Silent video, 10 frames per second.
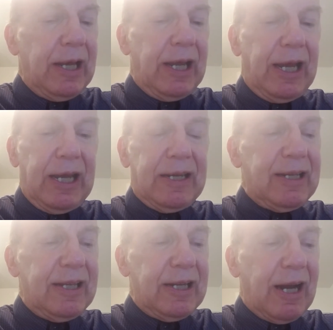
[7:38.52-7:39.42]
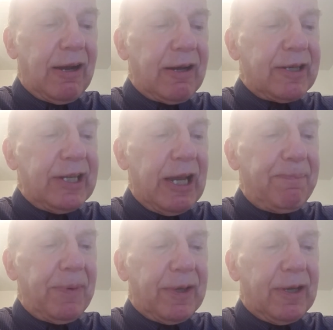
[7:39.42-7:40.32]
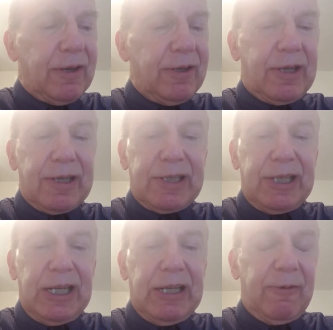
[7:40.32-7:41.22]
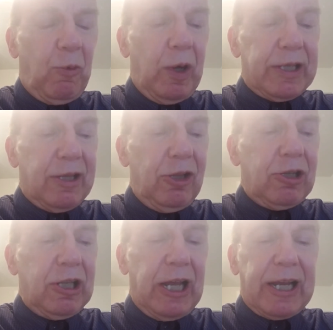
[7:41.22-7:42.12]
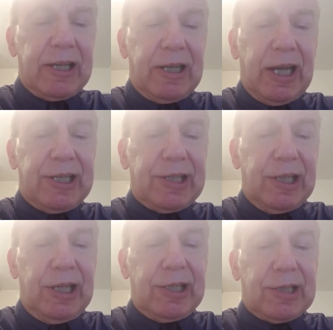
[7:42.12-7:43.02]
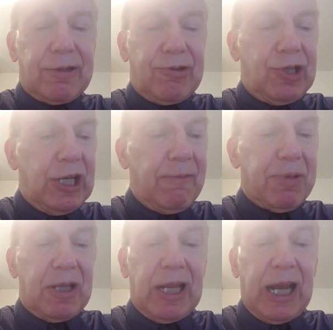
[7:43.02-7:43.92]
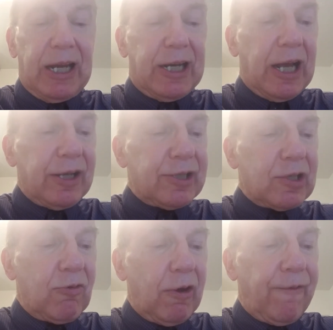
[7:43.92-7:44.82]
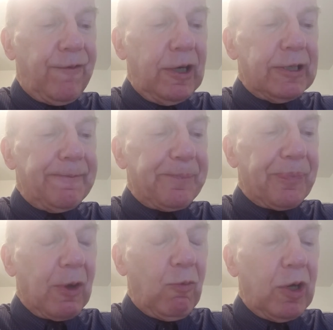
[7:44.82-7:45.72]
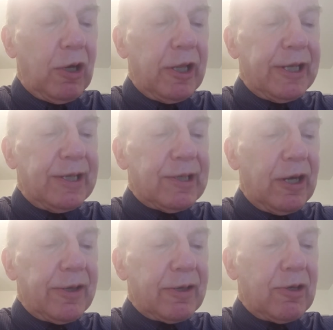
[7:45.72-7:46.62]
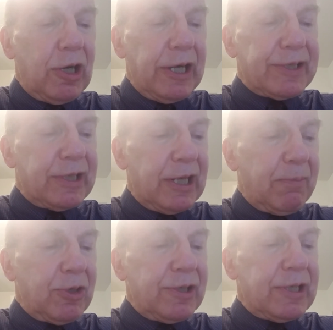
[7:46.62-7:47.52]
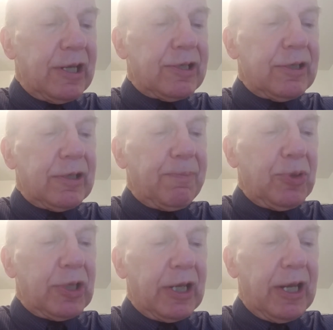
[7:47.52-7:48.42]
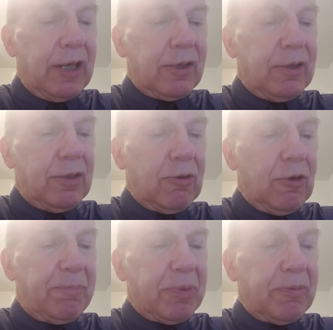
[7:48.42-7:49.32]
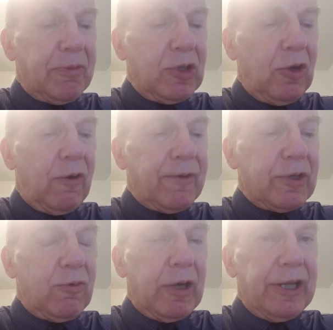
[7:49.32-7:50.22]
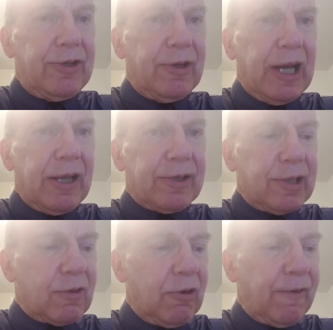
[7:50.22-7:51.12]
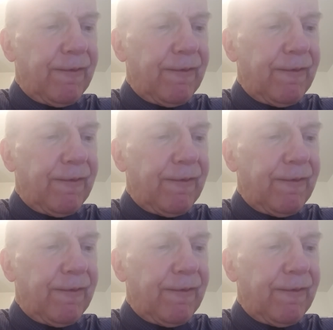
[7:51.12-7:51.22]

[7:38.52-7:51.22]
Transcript: And in our example here, you can see what looked like a nice lease, cheap at $9 a square foot. When all these other costs and amortizations are put together, you're over $22 a square